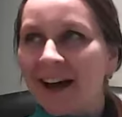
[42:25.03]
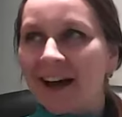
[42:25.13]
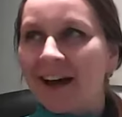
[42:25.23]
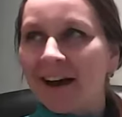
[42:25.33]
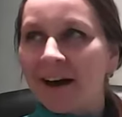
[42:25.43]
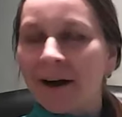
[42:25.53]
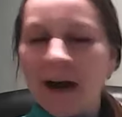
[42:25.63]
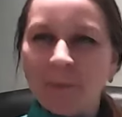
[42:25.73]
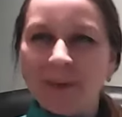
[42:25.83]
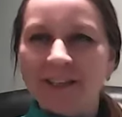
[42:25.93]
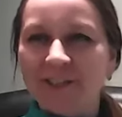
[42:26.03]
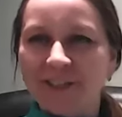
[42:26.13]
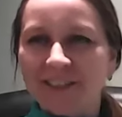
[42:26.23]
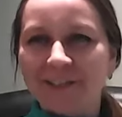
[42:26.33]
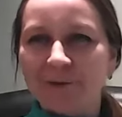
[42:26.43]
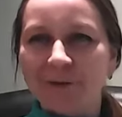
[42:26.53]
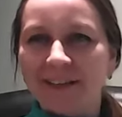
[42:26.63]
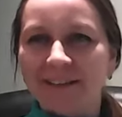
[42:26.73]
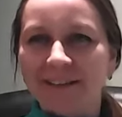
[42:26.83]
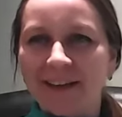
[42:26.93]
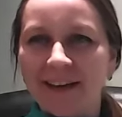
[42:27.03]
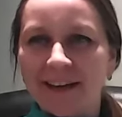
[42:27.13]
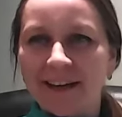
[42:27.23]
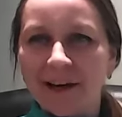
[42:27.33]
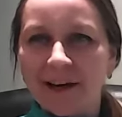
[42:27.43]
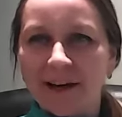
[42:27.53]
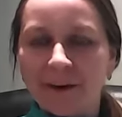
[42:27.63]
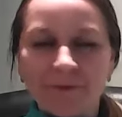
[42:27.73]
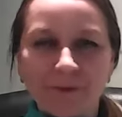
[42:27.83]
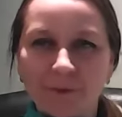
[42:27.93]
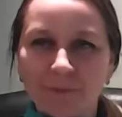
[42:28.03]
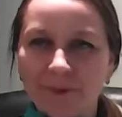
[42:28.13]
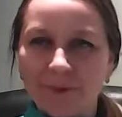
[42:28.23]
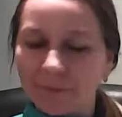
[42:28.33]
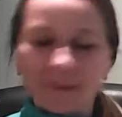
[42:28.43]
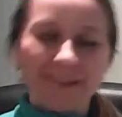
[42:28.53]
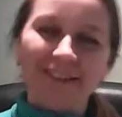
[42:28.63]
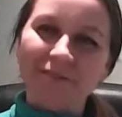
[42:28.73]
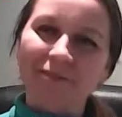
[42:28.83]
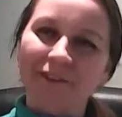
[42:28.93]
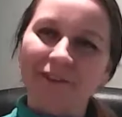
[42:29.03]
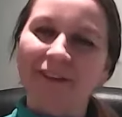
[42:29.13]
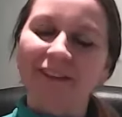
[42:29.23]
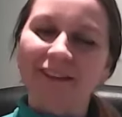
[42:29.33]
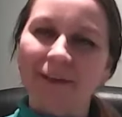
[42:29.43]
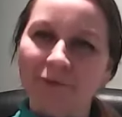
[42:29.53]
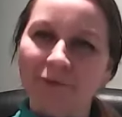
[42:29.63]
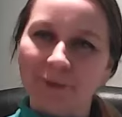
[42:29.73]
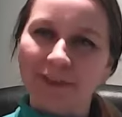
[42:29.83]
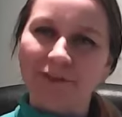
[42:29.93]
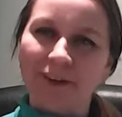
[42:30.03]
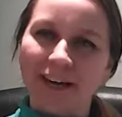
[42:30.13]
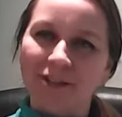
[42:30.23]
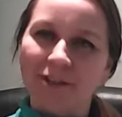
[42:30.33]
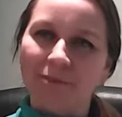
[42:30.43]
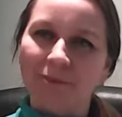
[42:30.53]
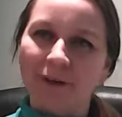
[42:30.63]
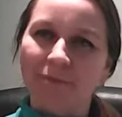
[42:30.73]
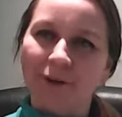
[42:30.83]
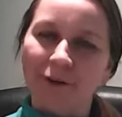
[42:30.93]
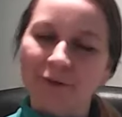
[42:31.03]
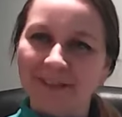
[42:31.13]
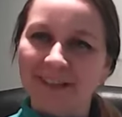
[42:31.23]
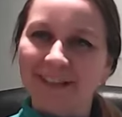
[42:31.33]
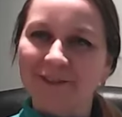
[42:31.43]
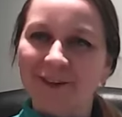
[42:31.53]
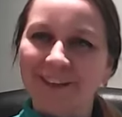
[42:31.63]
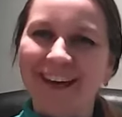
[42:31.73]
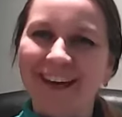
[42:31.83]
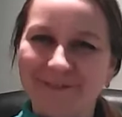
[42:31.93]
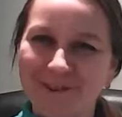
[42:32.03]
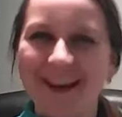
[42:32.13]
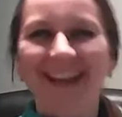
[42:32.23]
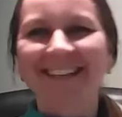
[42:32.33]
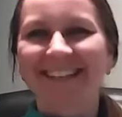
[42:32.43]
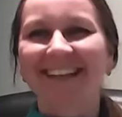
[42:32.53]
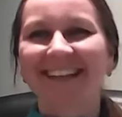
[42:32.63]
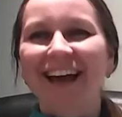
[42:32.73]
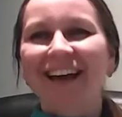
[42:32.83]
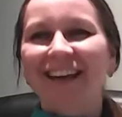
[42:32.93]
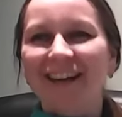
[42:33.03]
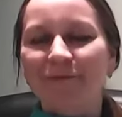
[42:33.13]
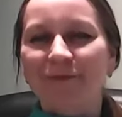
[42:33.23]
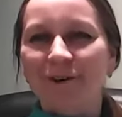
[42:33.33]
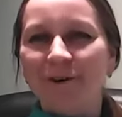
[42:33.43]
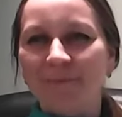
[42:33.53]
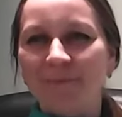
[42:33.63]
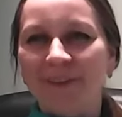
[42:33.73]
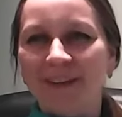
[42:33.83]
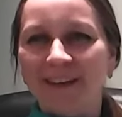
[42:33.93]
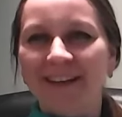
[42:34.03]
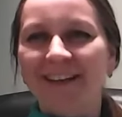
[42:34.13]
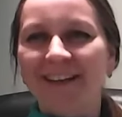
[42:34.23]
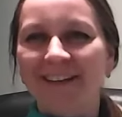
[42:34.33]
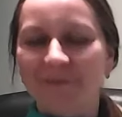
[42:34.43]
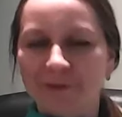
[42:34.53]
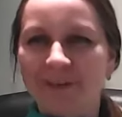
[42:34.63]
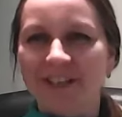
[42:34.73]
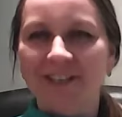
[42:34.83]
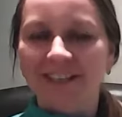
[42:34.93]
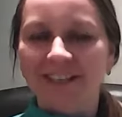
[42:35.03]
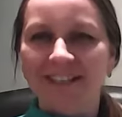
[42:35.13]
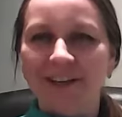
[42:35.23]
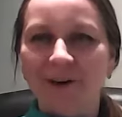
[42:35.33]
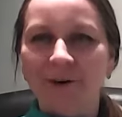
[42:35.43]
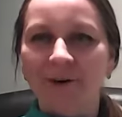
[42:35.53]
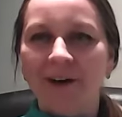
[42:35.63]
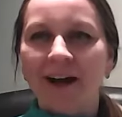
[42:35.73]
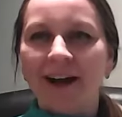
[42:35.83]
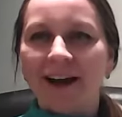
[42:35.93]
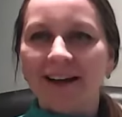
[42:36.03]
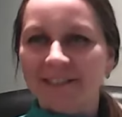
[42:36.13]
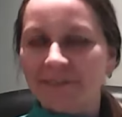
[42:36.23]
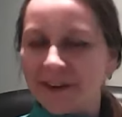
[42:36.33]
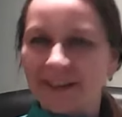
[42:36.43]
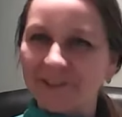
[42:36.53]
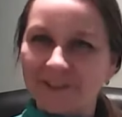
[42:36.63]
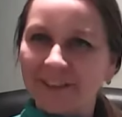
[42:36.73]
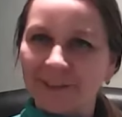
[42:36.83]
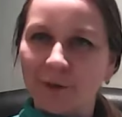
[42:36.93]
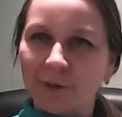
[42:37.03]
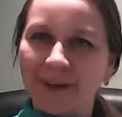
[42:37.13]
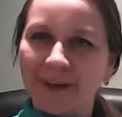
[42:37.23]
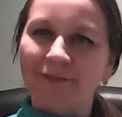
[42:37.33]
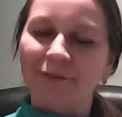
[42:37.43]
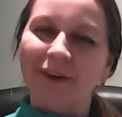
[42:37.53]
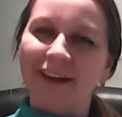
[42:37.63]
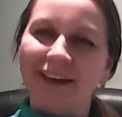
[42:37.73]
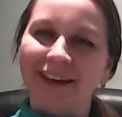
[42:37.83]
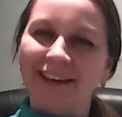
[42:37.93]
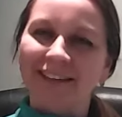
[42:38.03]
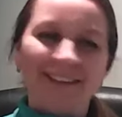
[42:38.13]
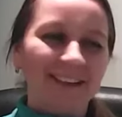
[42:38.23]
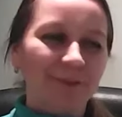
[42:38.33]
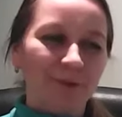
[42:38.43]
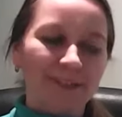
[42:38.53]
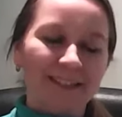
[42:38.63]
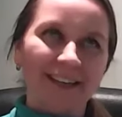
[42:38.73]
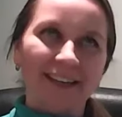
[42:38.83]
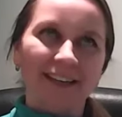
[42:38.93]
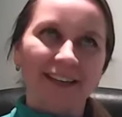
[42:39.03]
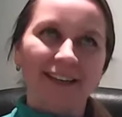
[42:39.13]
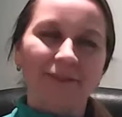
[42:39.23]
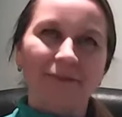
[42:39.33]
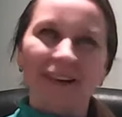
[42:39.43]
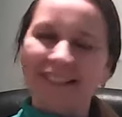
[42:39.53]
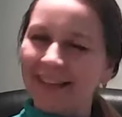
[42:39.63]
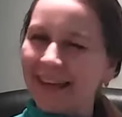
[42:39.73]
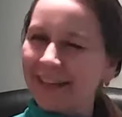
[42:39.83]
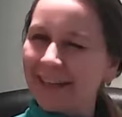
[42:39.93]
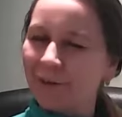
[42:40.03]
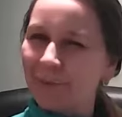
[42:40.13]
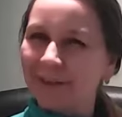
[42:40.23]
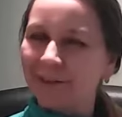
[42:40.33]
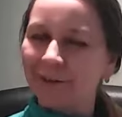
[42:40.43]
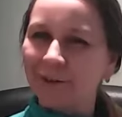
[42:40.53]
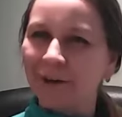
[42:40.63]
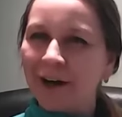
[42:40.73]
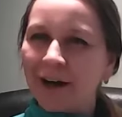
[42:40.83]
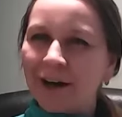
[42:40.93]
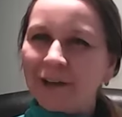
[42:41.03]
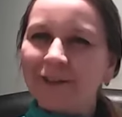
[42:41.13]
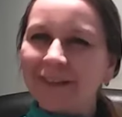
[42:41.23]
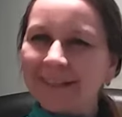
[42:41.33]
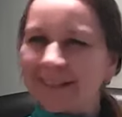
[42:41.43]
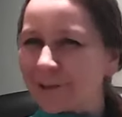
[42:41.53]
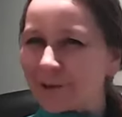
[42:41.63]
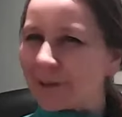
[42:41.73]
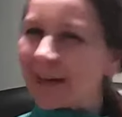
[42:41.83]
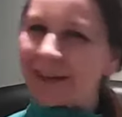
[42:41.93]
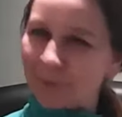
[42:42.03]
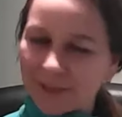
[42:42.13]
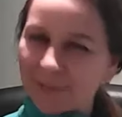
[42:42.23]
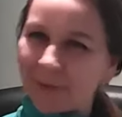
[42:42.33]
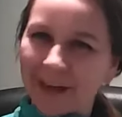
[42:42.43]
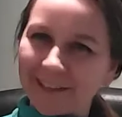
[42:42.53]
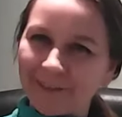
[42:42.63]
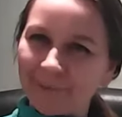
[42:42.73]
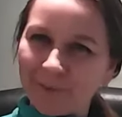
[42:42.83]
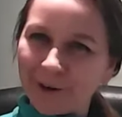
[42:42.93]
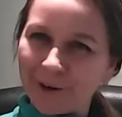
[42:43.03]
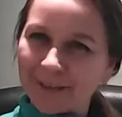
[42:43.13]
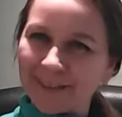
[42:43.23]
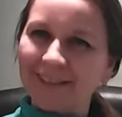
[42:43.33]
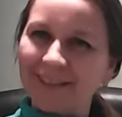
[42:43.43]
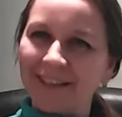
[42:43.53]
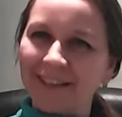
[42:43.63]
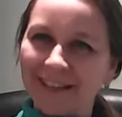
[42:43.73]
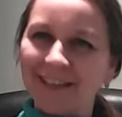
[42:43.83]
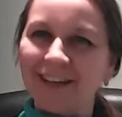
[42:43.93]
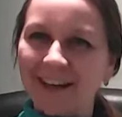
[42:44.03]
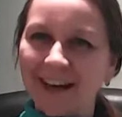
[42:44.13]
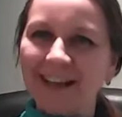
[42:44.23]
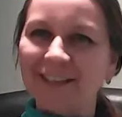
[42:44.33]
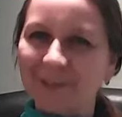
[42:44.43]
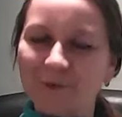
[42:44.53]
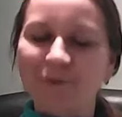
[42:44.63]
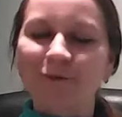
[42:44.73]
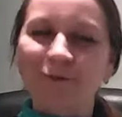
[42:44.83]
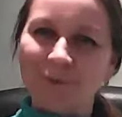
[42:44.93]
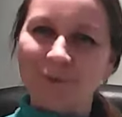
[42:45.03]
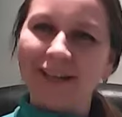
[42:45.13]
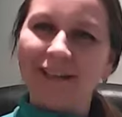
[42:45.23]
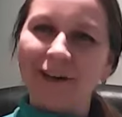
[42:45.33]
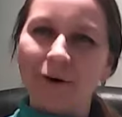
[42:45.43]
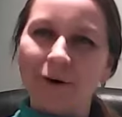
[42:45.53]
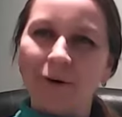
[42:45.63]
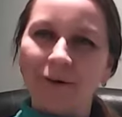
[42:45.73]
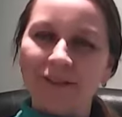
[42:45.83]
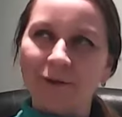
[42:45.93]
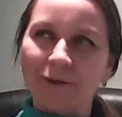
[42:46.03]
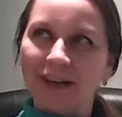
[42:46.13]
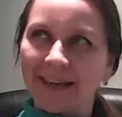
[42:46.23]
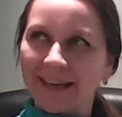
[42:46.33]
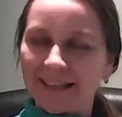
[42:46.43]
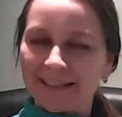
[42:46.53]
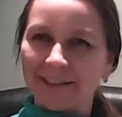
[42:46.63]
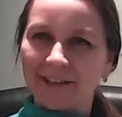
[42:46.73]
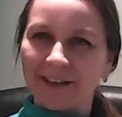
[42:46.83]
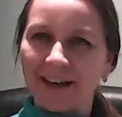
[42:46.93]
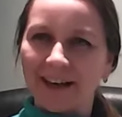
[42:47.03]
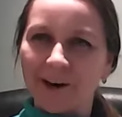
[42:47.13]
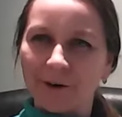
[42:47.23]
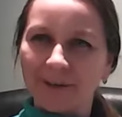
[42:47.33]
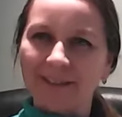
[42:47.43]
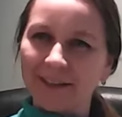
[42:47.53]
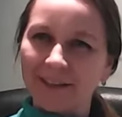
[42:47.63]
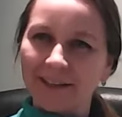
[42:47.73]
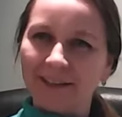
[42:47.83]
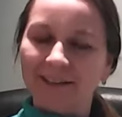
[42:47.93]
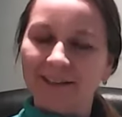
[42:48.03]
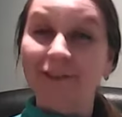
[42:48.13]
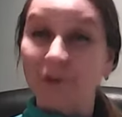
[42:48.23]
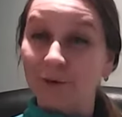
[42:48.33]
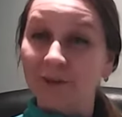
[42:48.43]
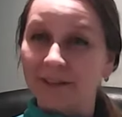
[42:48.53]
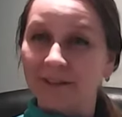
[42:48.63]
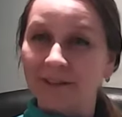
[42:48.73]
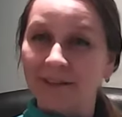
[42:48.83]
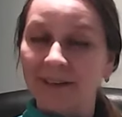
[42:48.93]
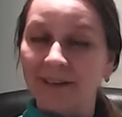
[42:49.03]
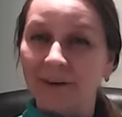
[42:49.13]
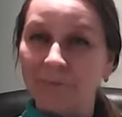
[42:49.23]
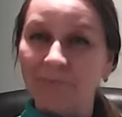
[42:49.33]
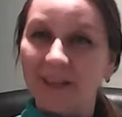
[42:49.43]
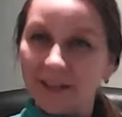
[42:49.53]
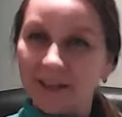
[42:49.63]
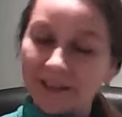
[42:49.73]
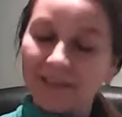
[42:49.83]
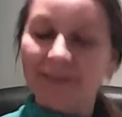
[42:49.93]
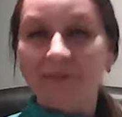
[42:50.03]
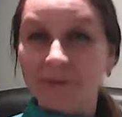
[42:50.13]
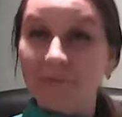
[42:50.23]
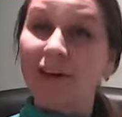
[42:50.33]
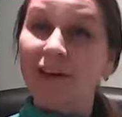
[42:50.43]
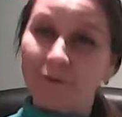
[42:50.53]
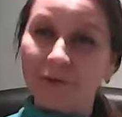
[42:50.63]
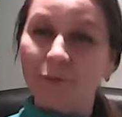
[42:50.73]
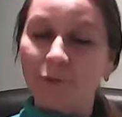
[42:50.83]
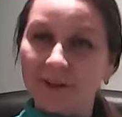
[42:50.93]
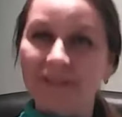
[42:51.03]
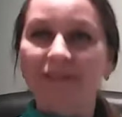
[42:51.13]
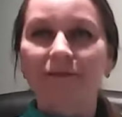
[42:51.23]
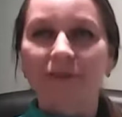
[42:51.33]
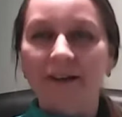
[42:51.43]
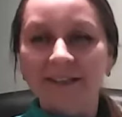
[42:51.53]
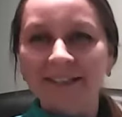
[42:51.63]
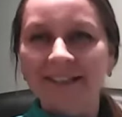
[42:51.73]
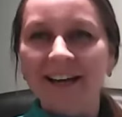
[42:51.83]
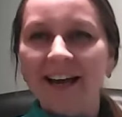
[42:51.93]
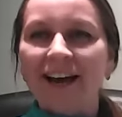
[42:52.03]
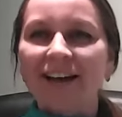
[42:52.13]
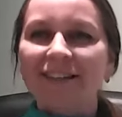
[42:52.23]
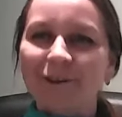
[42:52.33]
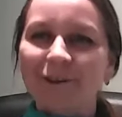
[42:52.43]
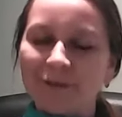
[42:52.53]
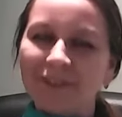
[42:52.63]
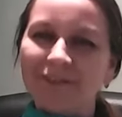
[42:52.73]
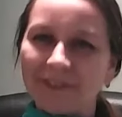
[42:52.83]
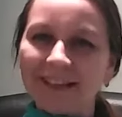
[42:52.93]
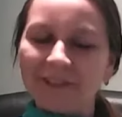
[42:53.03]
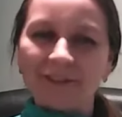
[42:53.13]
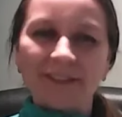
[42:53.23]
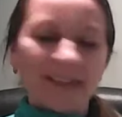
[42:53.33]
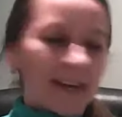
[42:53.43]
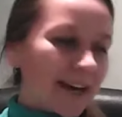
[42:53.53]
I'm a PhD student and I'm from a completely different field. I'm from education, but because, as you can hear from my accent, come from Russia, so. It's a very interesting topic for me, and it was fascinating for me to listen to another perspective, because as you might know, so the history, how it's taught in different parts of the world, it varies. So it was really interesting.